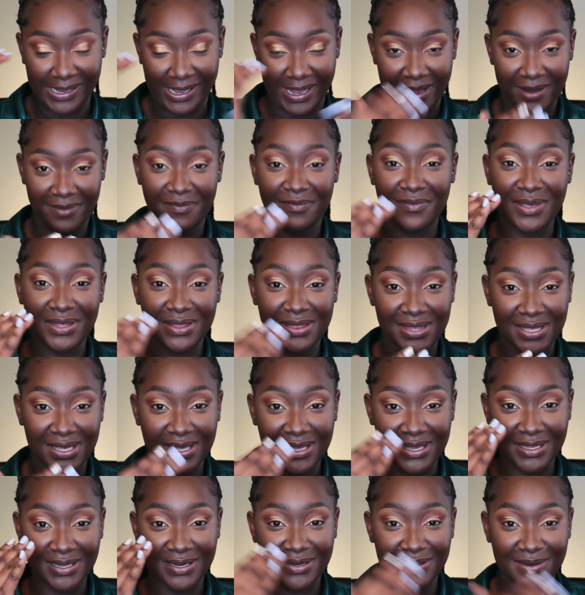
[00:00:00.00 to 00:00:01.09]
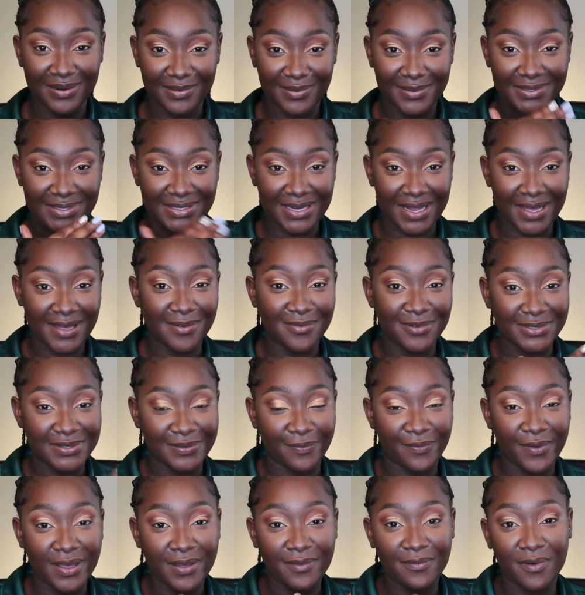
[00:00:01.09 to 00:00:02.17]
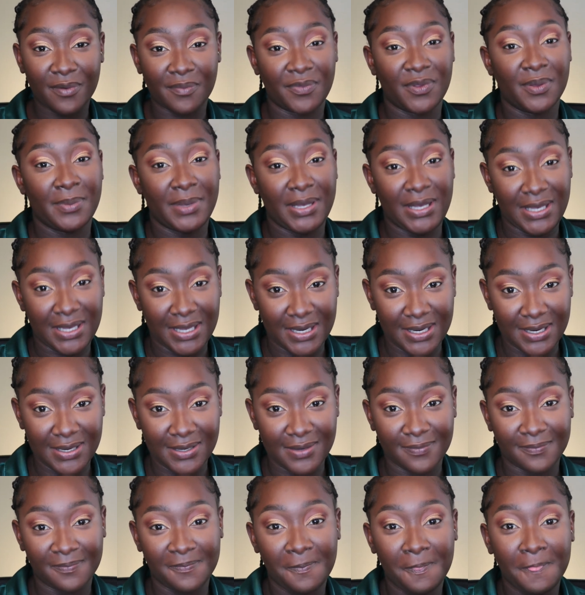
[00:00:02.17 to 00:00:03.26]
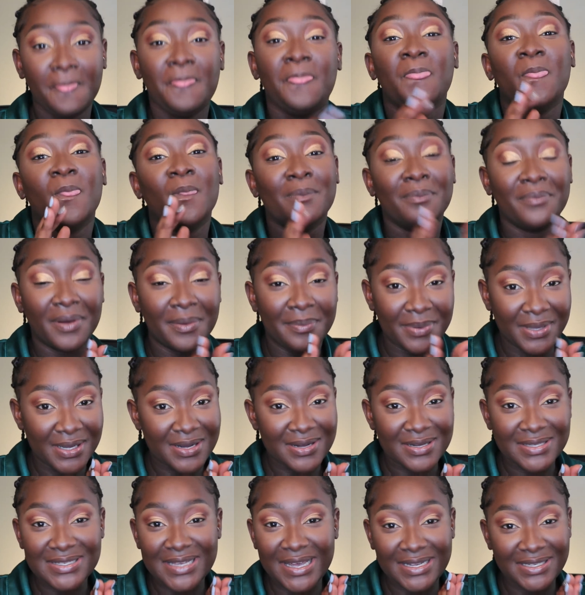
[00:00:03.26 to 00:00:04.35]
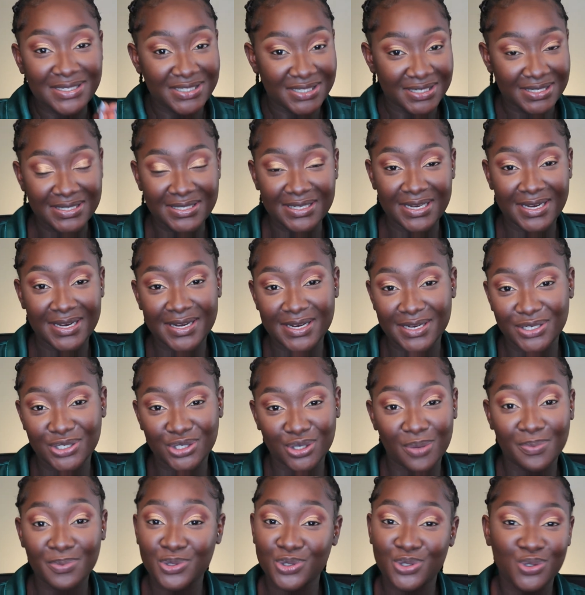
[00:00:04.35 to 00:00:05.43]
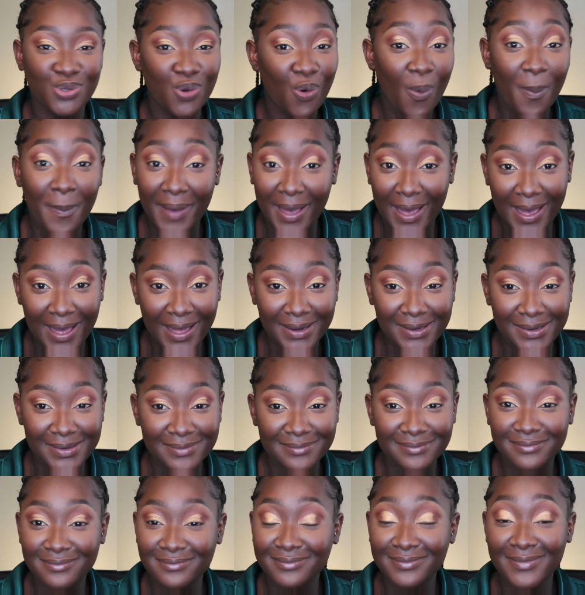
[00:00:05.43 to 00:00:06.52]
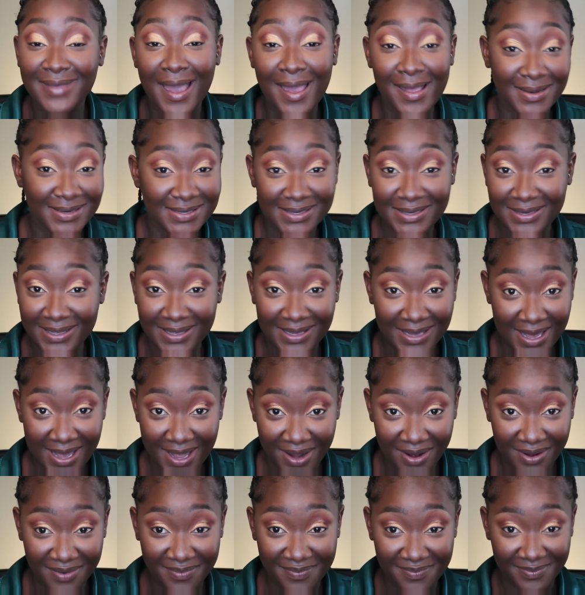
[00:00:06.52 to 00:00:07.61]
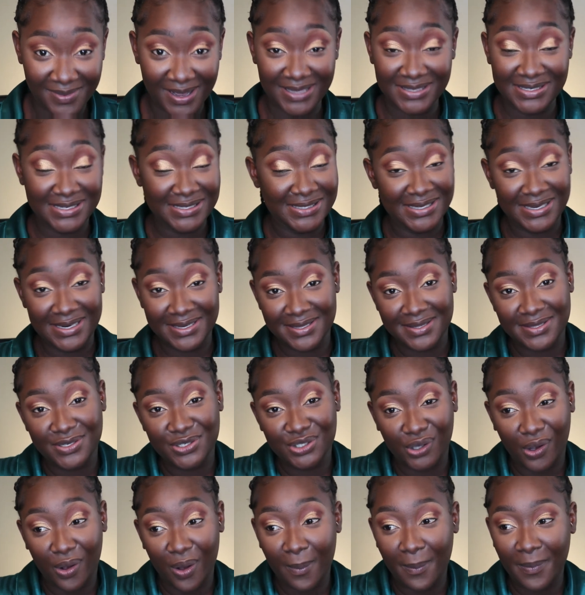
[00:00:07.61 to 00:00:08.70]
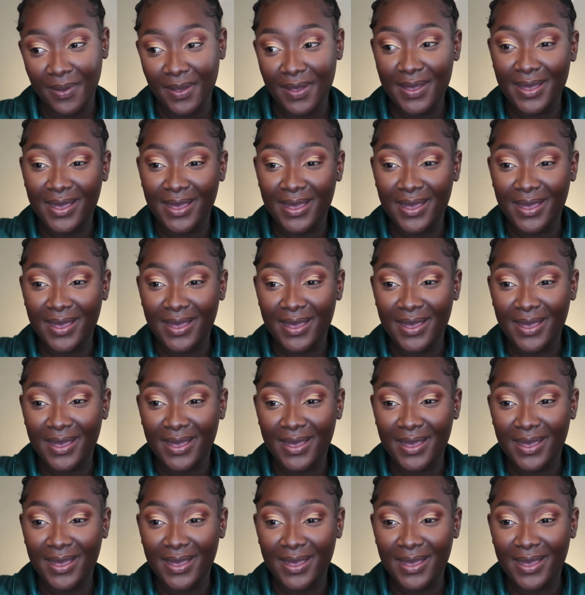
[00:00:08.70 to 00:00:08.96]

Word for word: everything looked like it was fake from the beginning, but because I just needed a job so bad, I didn't care. I just needed the job.